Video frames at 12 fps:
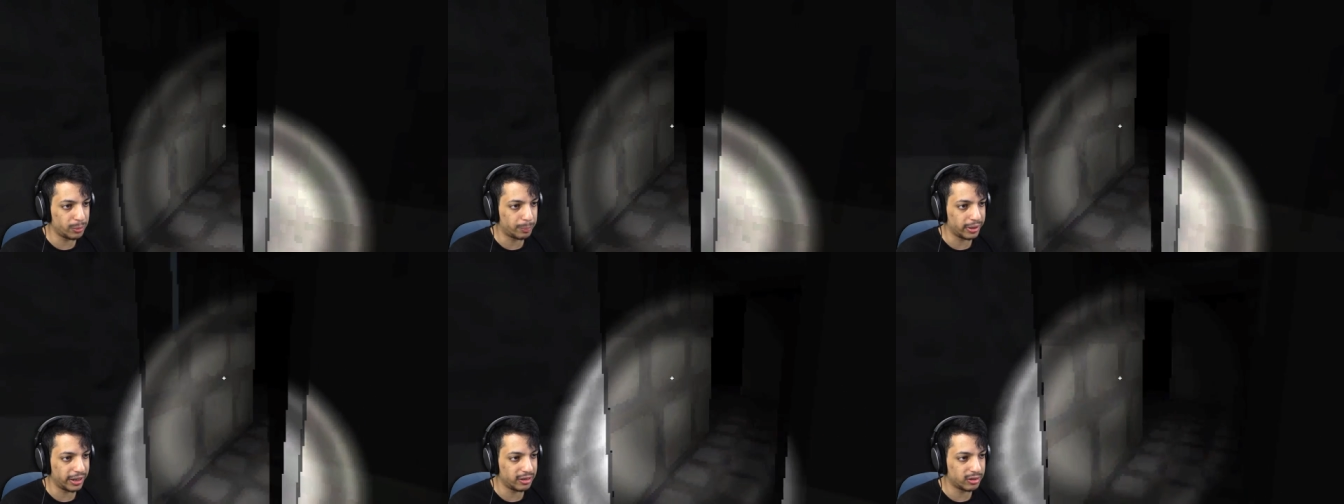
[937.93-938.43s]
the
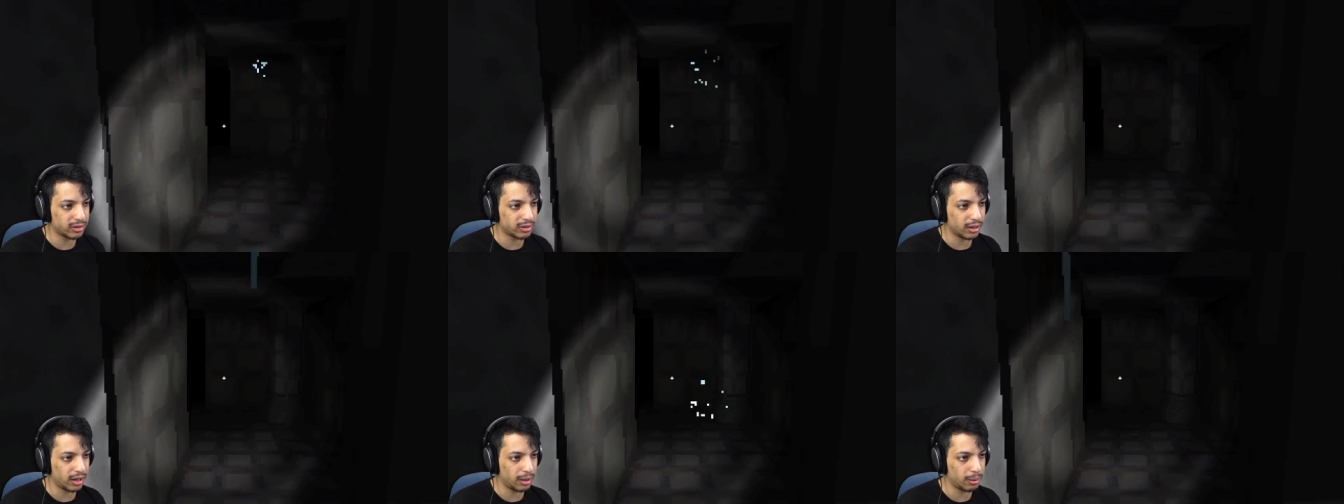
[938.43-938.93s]
place
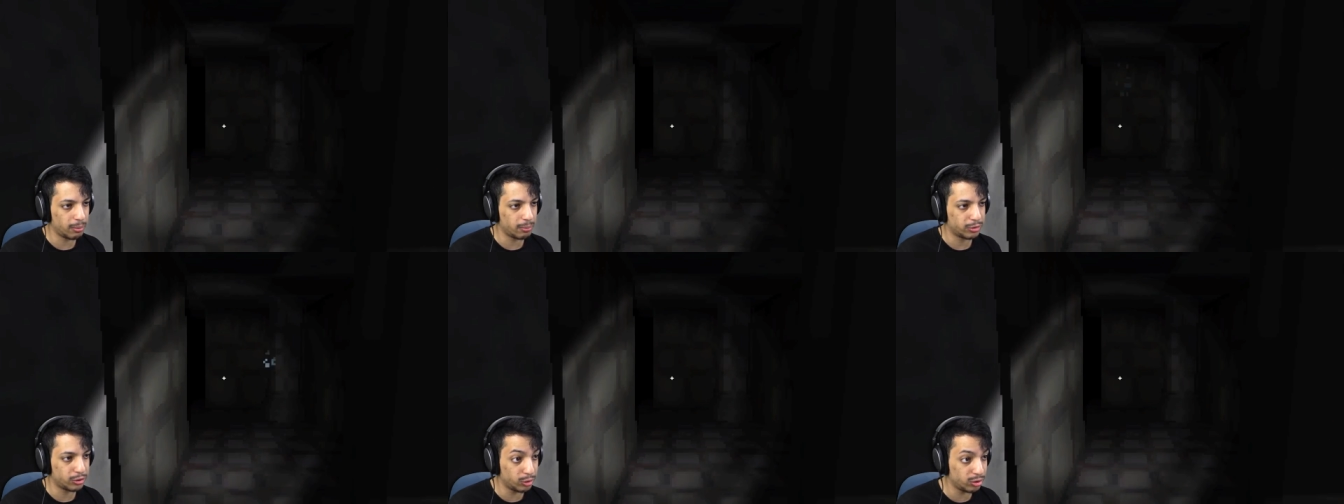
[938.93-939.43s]

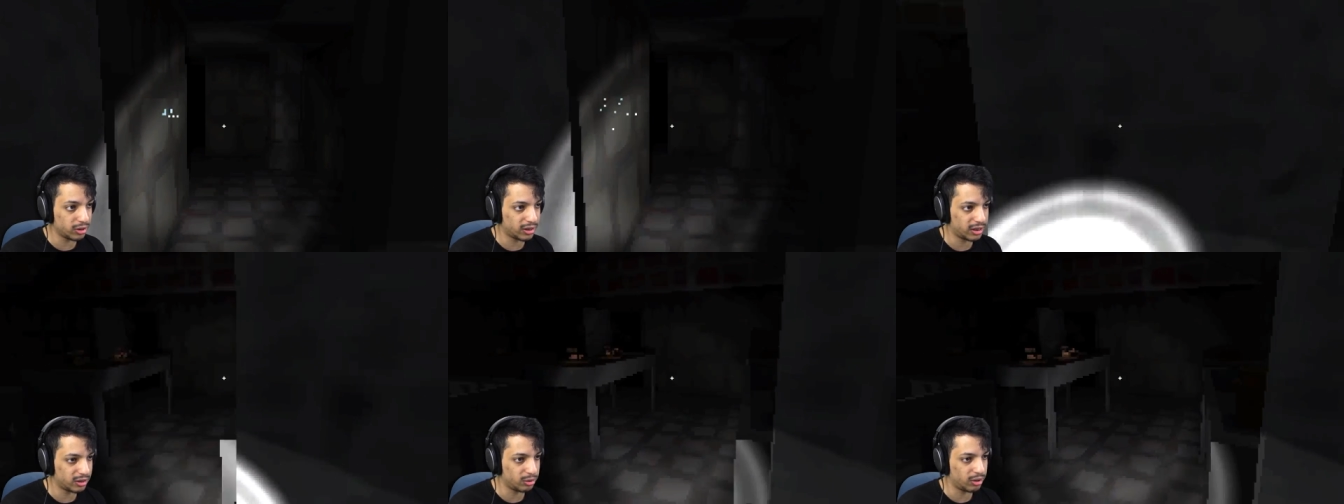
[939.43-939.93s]
to use the
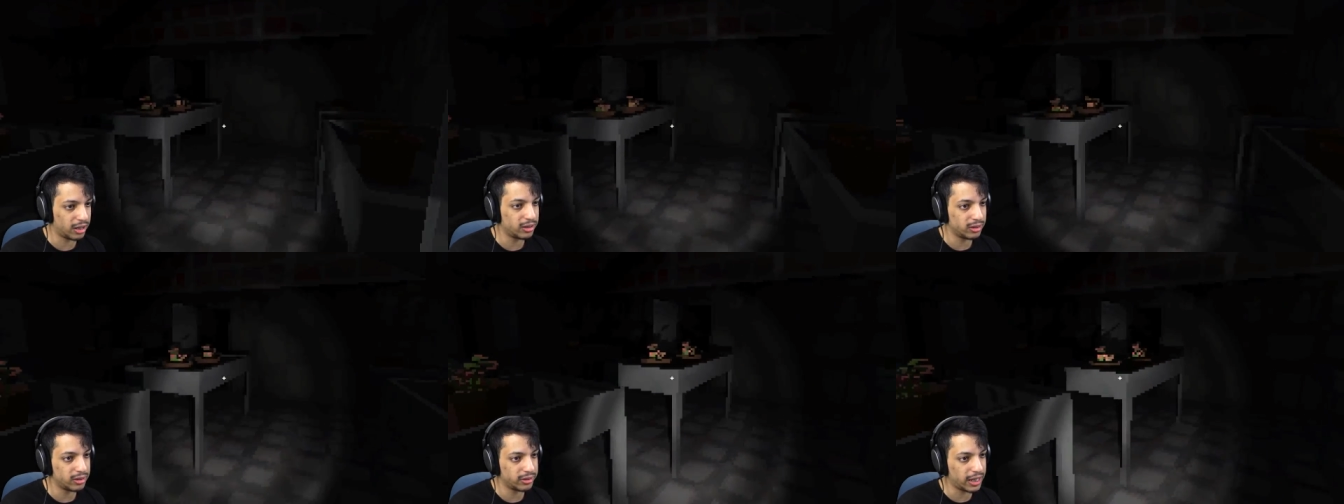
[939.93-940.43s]
key to,
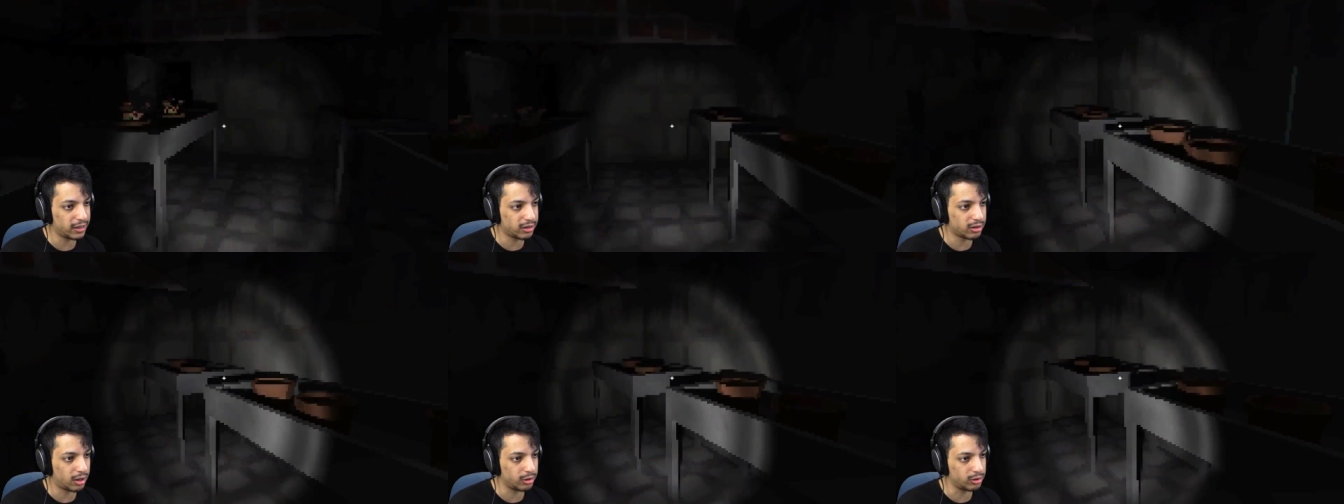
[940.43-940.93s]
and that
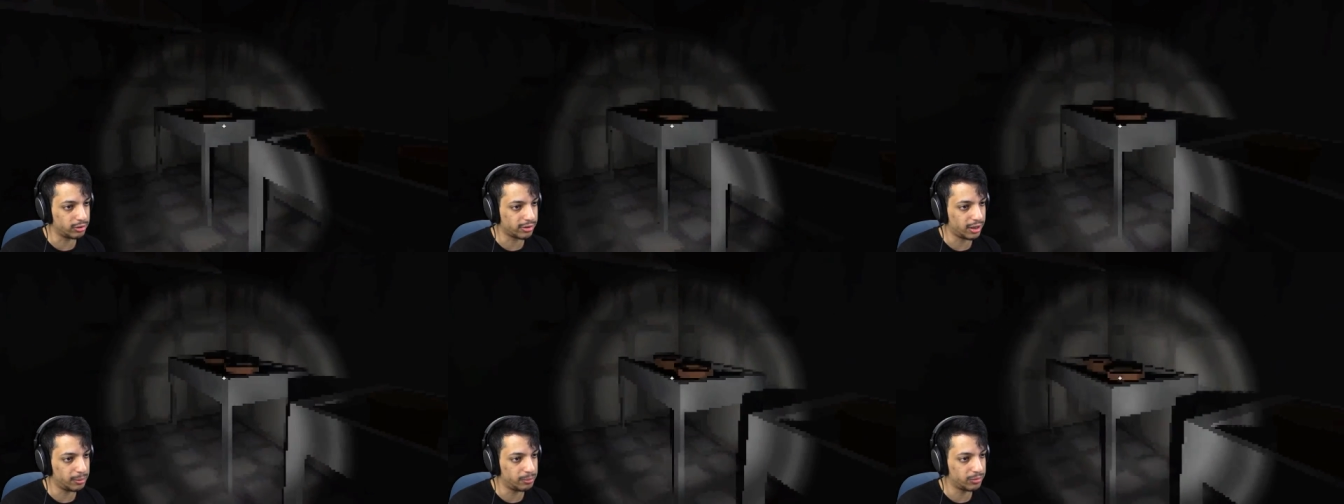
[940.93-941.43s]
startles
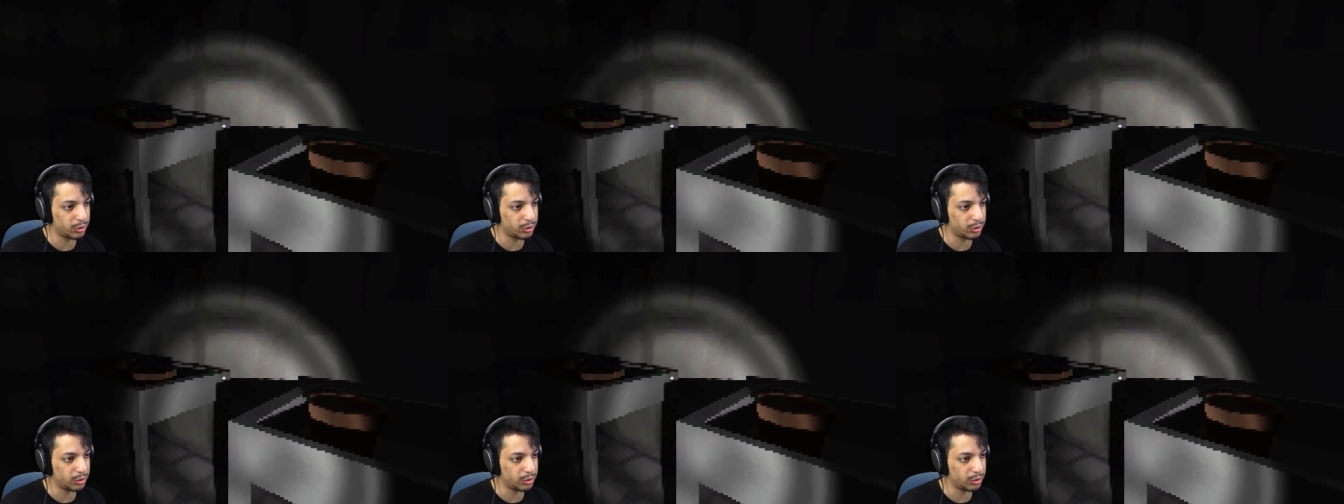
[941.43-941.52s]
him.